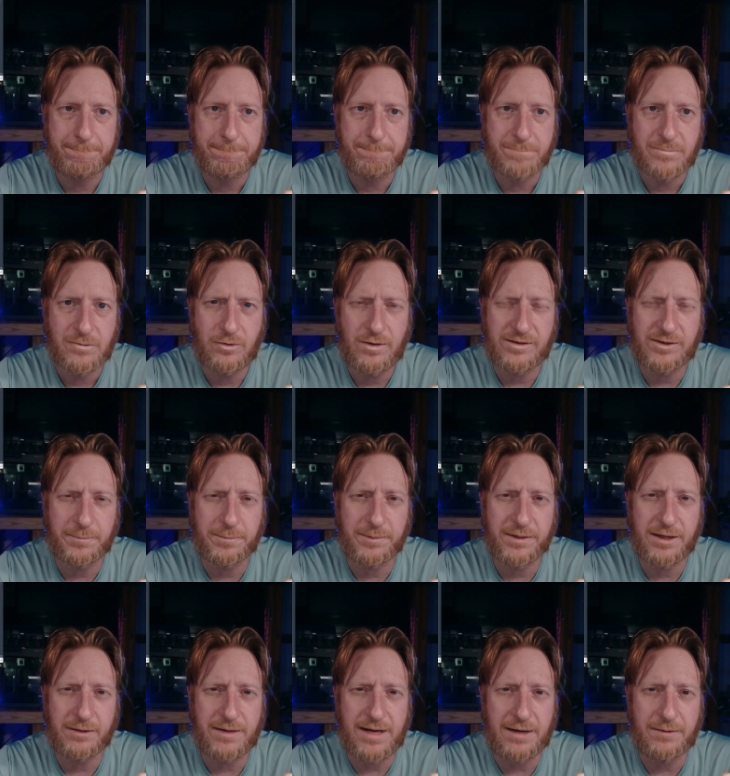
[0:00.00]
We'll have to
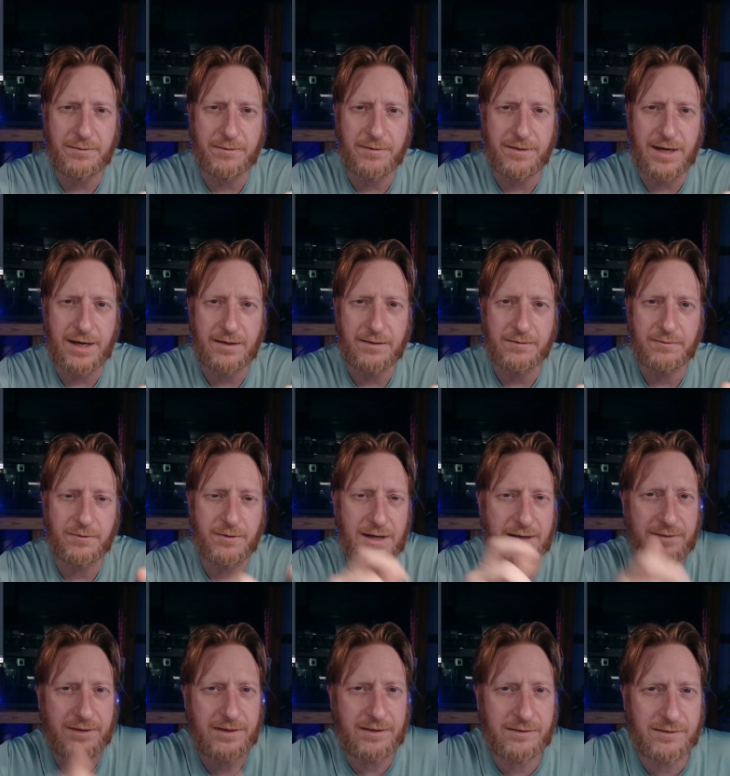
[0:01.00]
play around with that. We'll
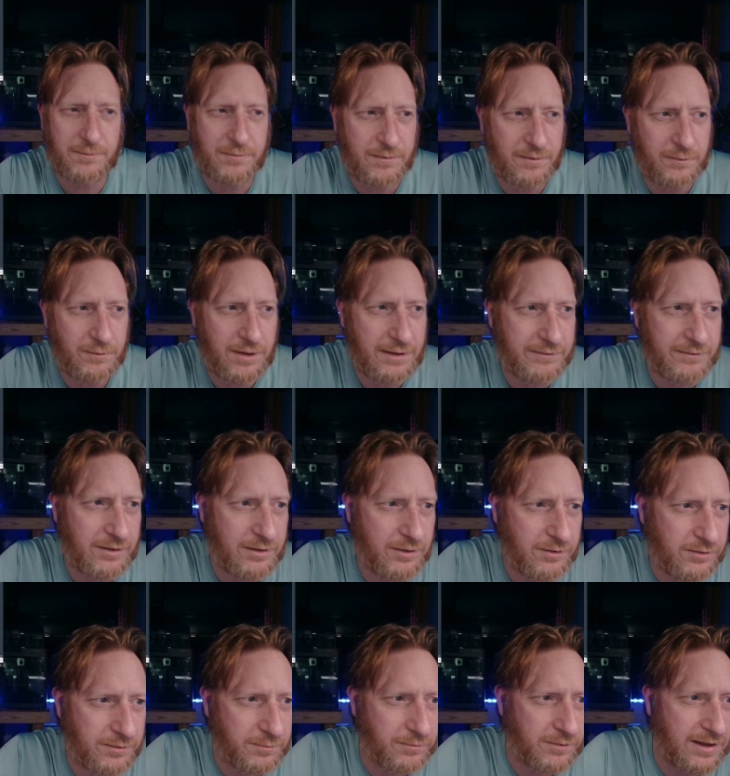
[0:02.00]
have to get some. We'll have to
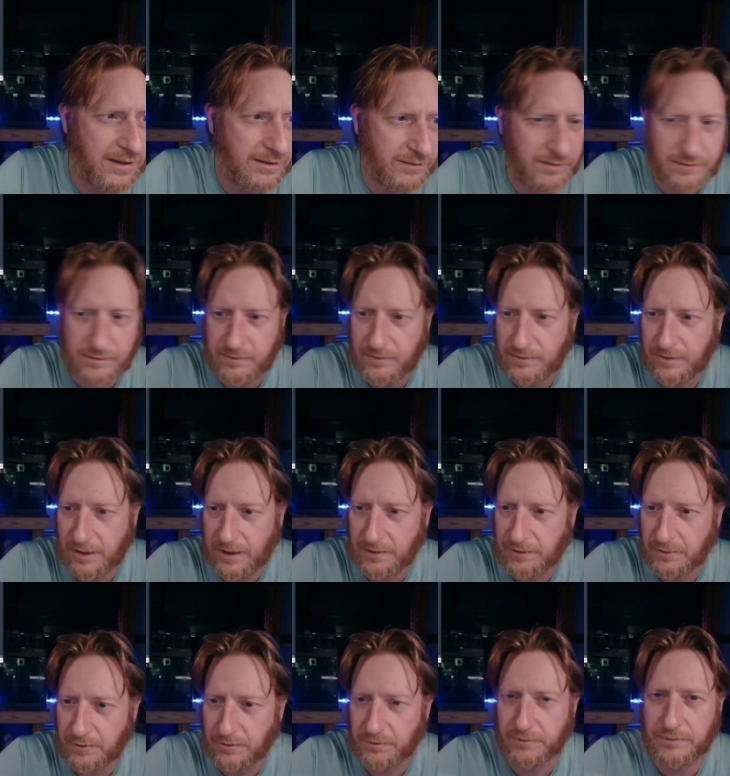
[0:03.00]
do some resins,
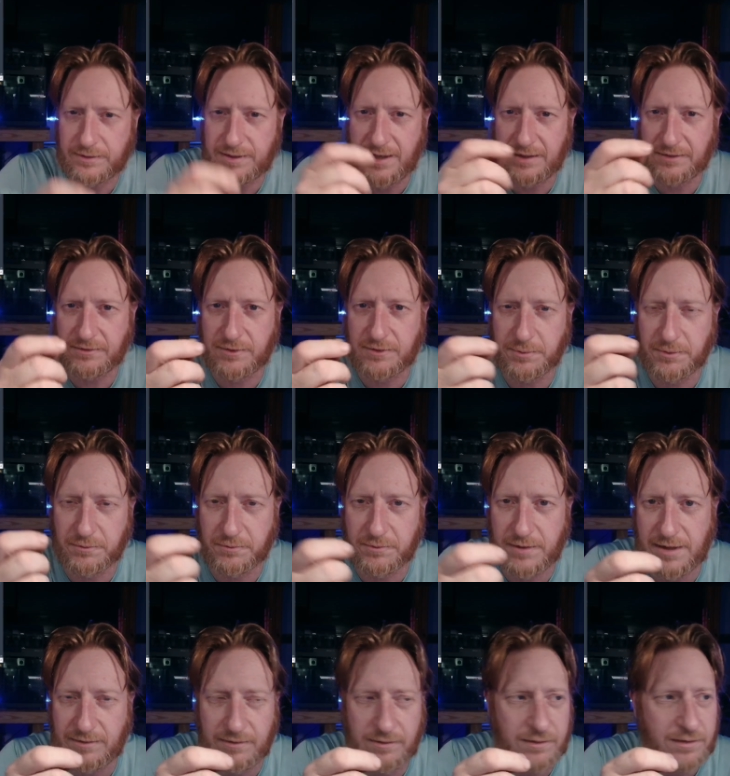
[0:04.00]
little test strips of
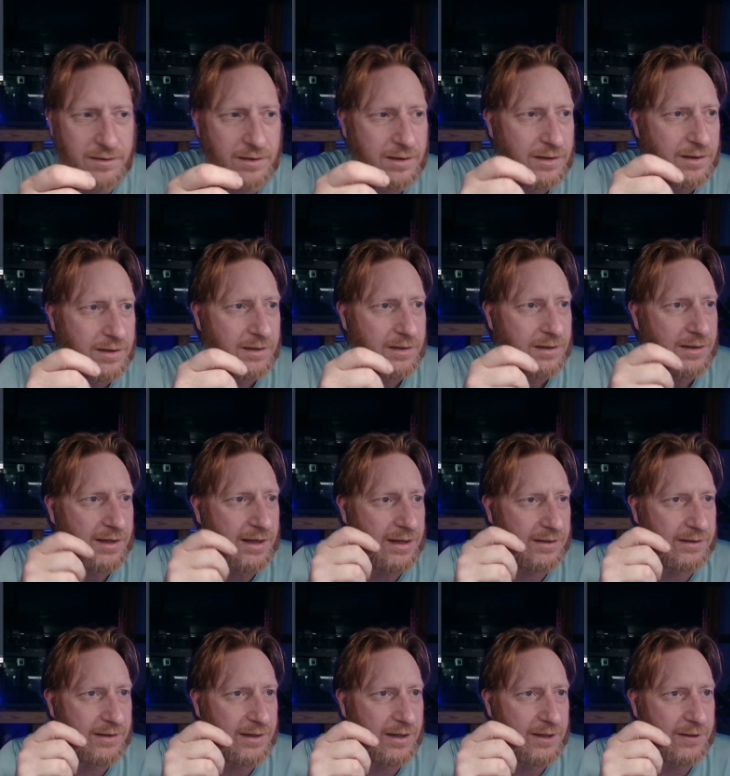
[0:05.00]
resin,
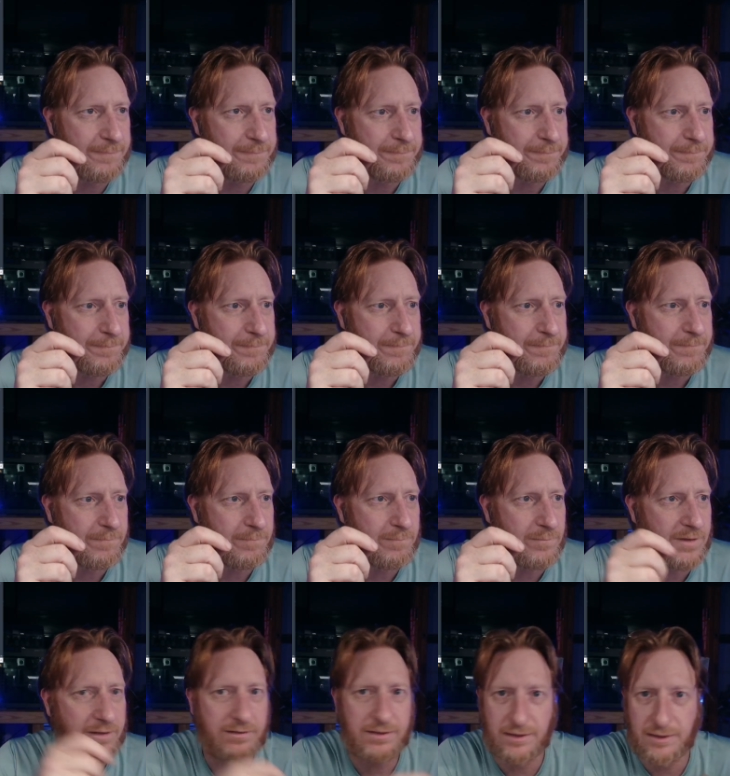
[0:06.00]
and
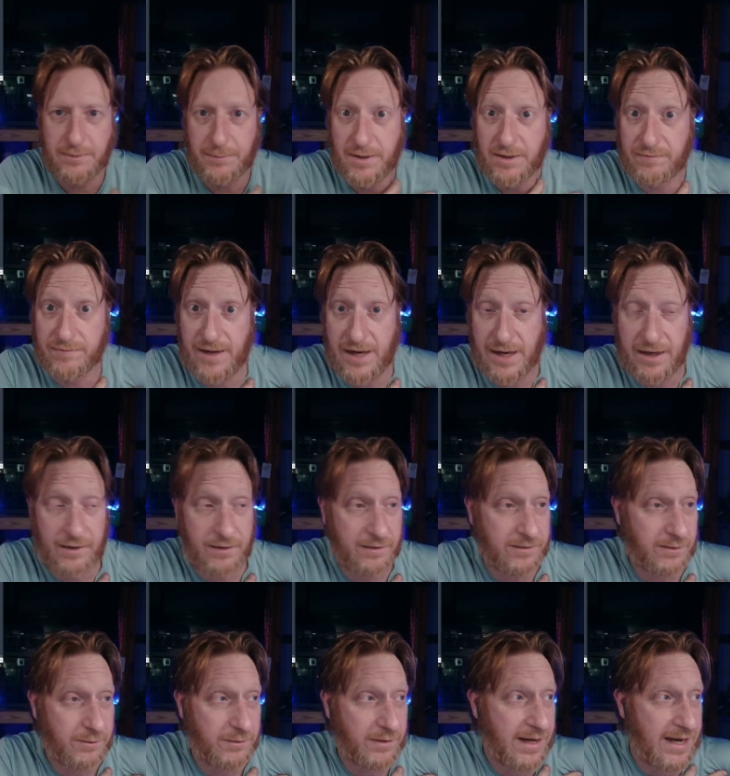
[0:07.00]
set them on fire and
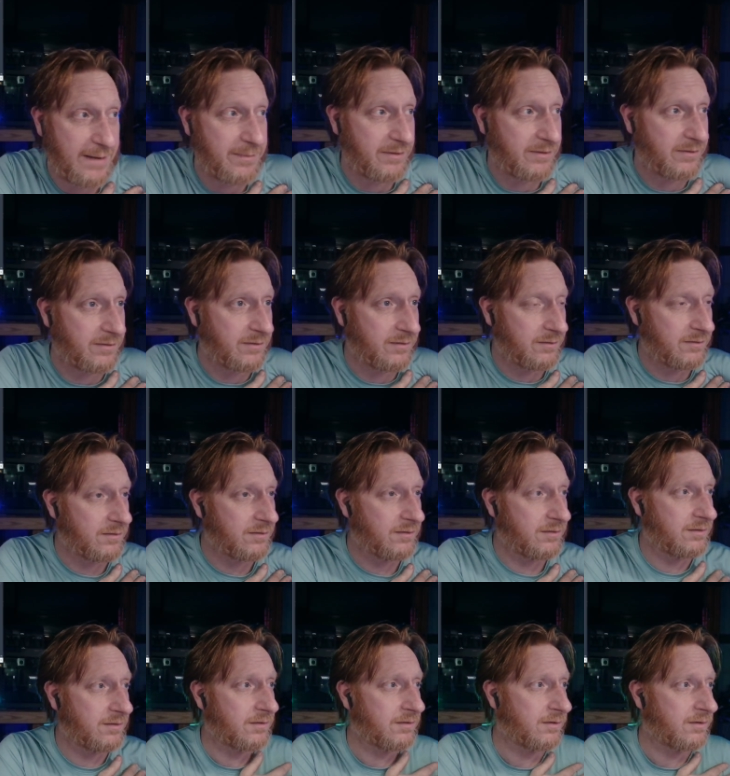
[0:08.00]
see what happens.
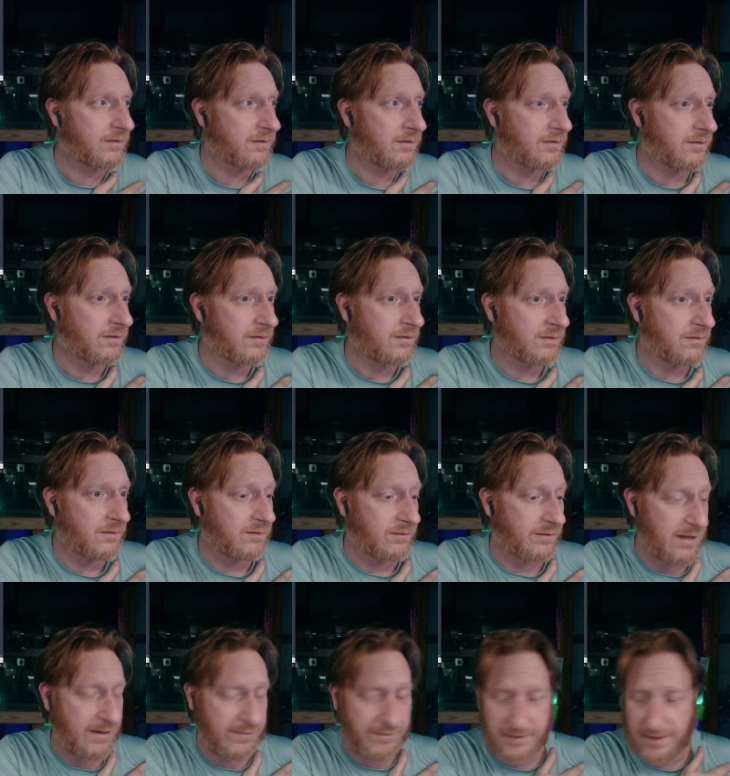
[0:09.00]

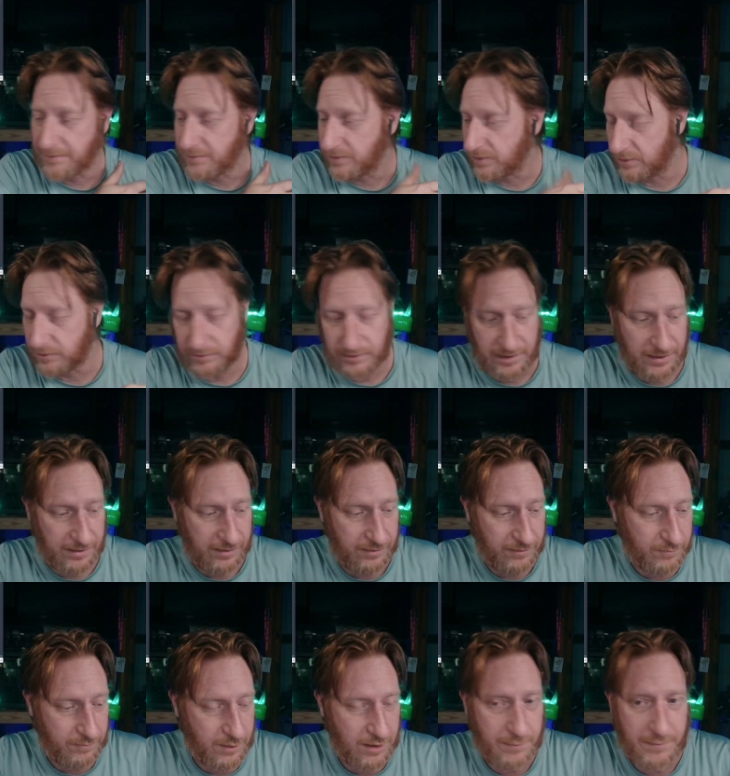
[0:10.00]
Definitely have to
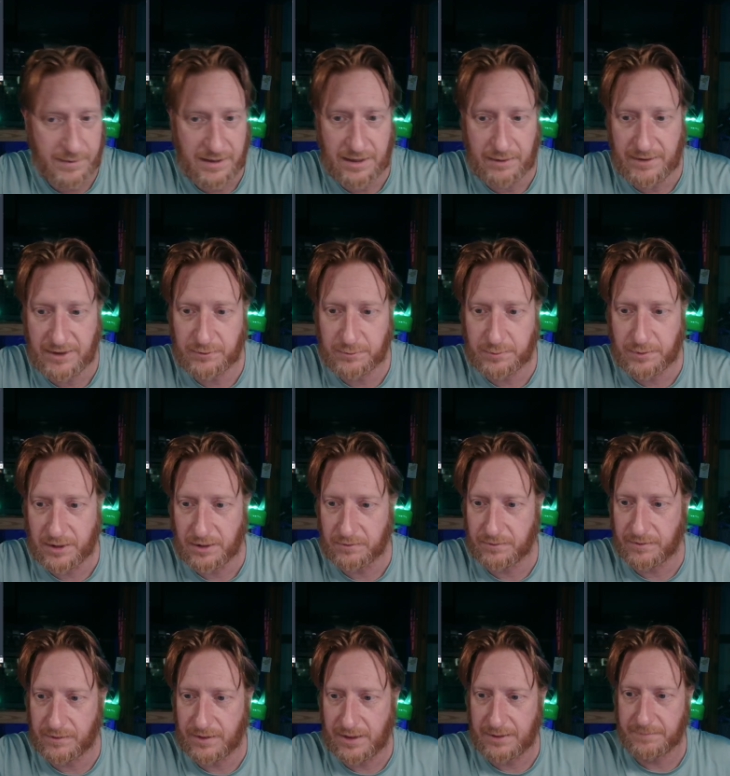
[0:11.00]
wear my respirator
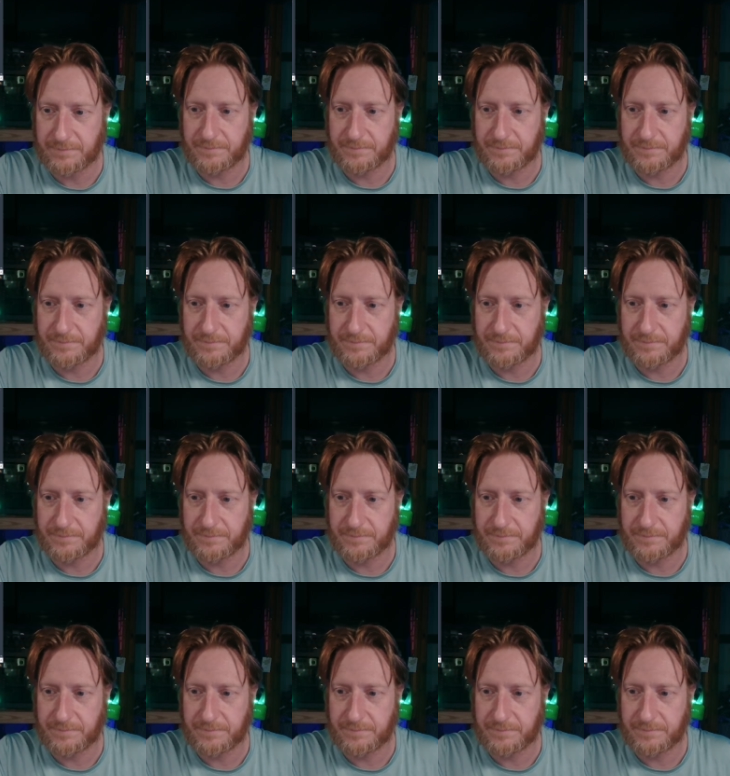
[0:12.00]
for that.